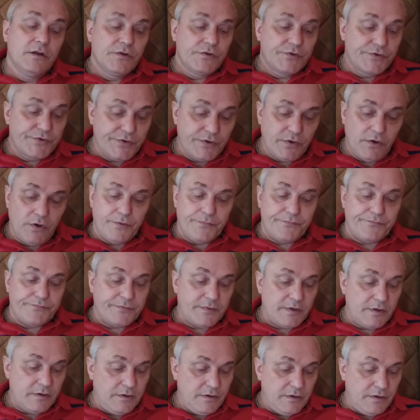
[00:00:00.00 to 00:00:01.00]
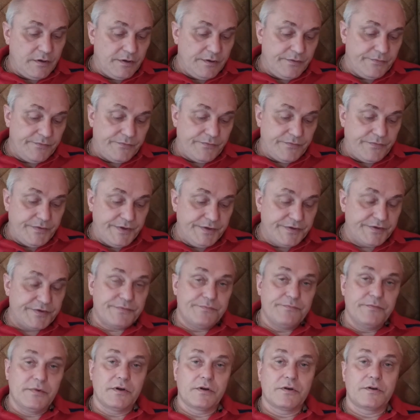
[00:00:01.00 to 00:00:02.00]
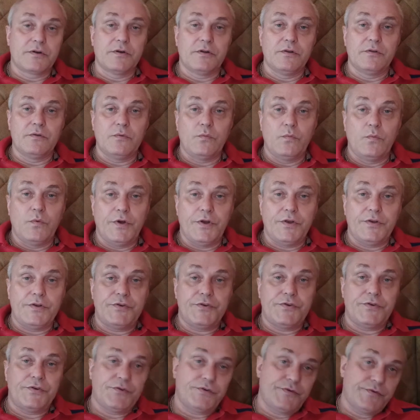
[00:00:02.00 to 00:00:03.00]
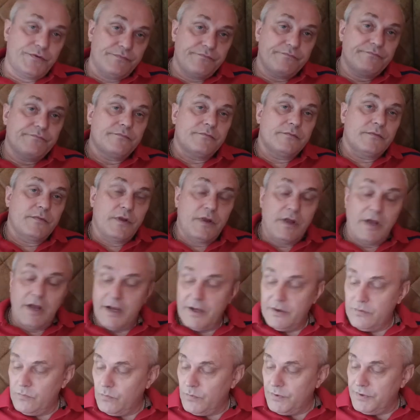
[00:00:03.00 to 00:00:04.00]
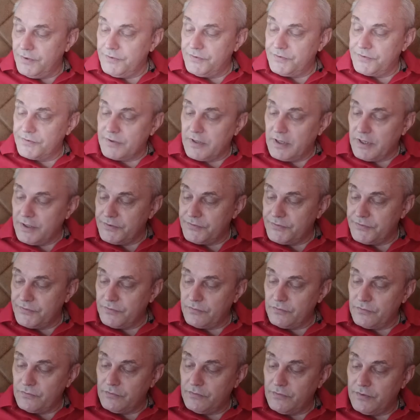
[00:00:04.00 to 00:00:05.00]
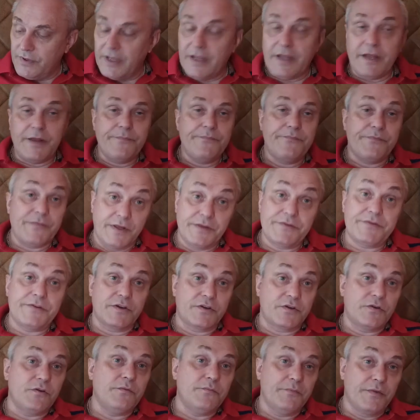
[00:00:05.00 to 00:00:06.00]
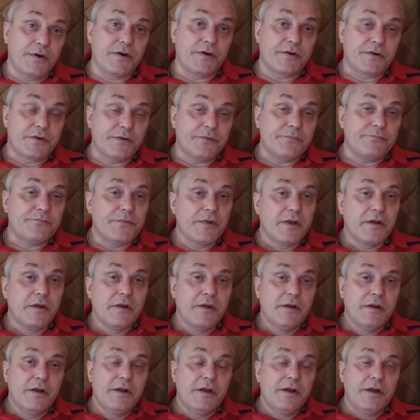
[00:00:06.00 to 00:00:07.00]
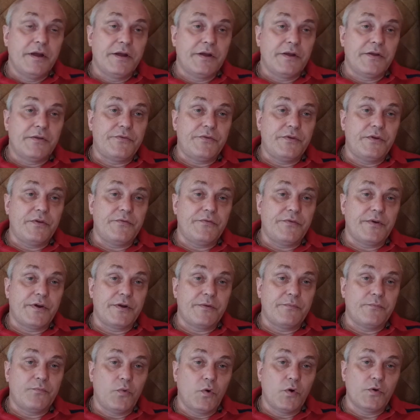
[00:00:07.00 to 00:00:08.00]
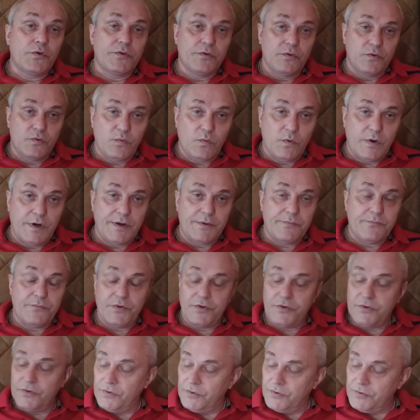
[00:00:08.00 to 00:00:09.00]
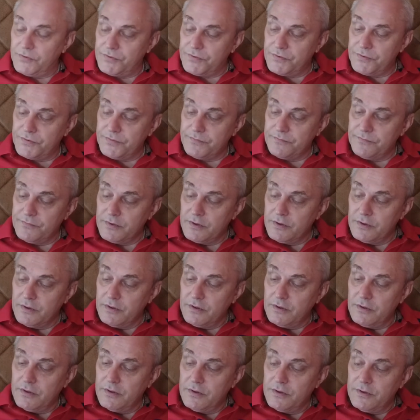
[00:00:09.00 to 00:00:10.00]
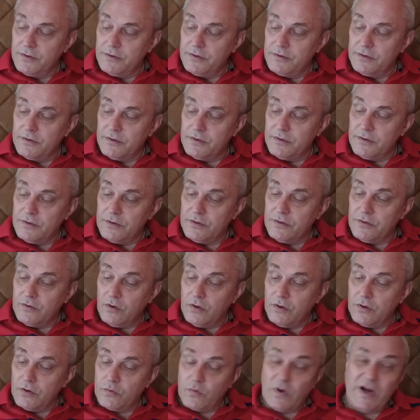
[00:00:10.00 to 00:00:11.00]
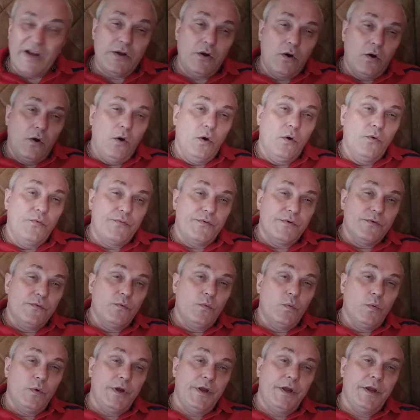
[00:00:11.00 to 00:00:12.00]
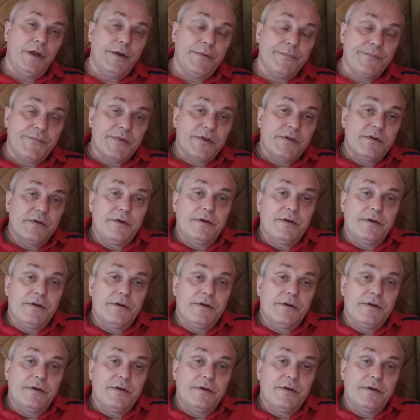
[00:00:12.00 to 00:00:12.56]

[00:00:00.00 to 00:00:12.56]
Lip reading: So, this miracle, which, yeah, we discussed today, that's actually a miracle, and I think very important one, because quite often we